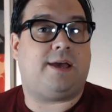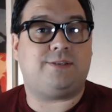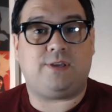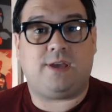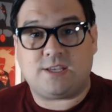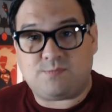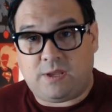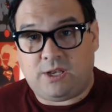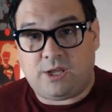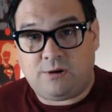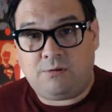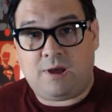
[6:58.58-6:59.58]
as you guys may
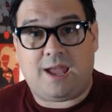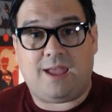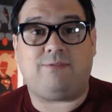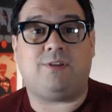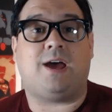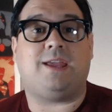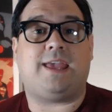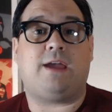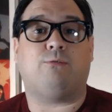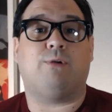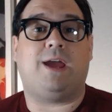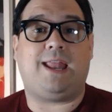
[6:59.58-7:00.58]
know, I have not
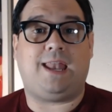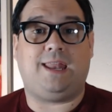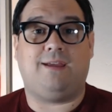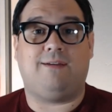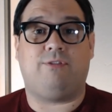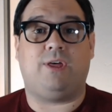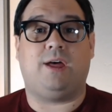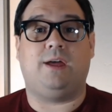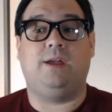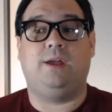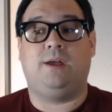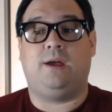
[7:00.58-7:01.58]
yet read any of
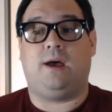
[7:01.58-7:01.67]
the